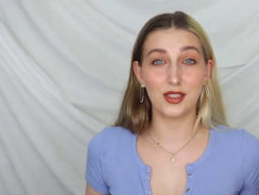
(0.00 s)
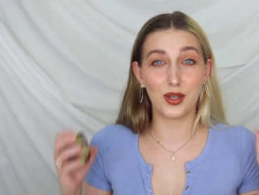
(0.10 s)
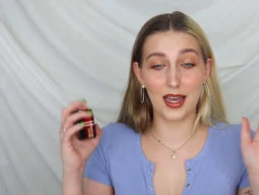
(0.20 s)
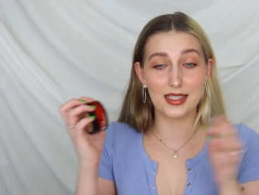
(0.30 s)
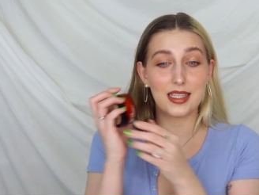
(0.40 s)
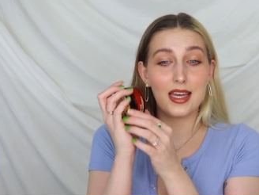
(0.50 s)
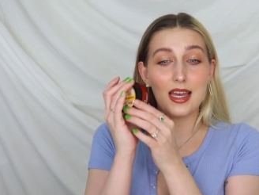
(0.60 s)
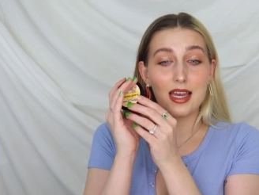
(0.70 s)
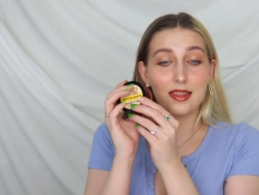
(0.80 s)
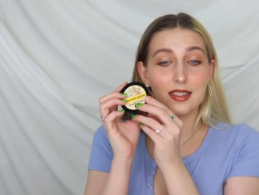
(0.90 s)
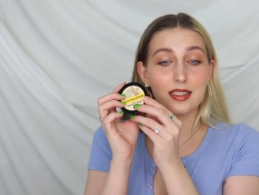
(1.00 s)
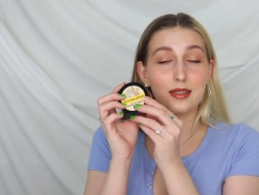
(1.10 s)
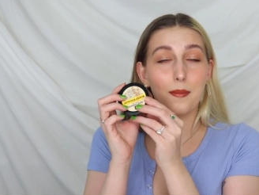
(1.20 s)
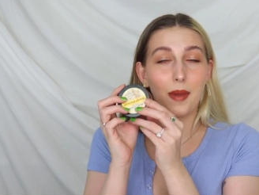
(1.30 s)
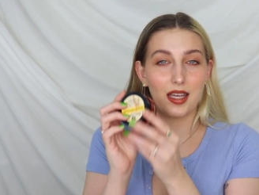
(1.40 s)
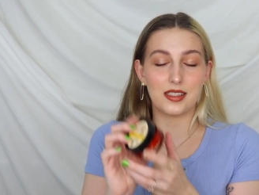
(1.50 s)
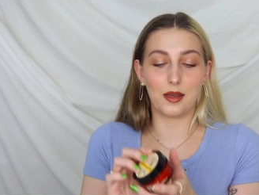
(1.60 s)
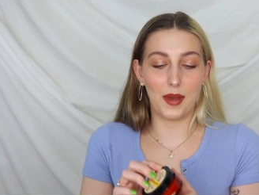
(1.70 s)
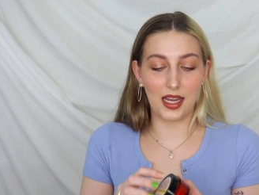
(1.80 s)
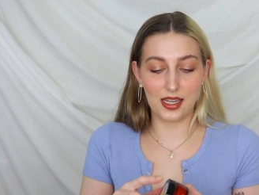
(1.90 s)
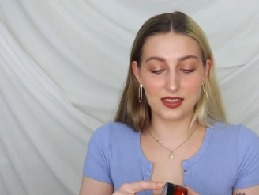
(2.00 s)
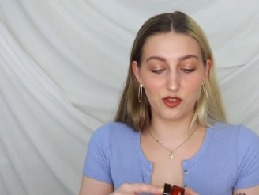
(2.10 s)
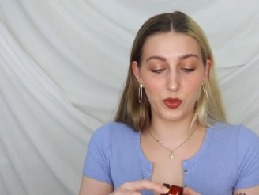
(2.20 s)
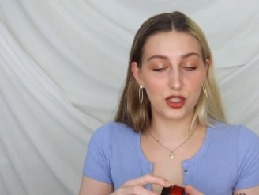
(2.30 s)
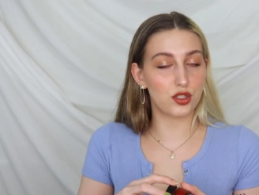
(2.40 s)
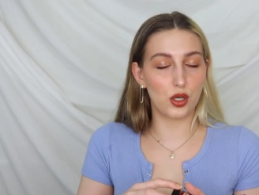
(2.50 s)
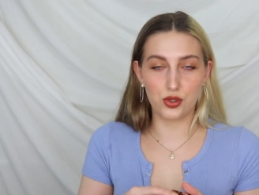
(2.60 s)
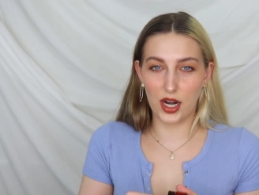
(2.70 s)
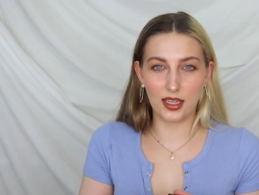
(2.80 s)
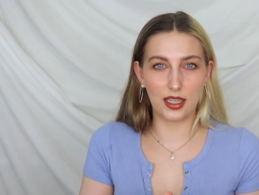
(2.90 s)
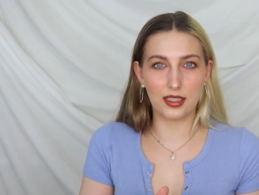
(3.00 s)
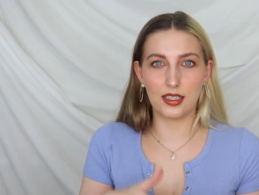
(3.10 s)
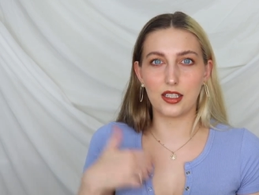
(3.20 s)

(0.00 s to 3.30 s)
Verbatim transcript: You guys, this is amazing. My hands have been so dry lately.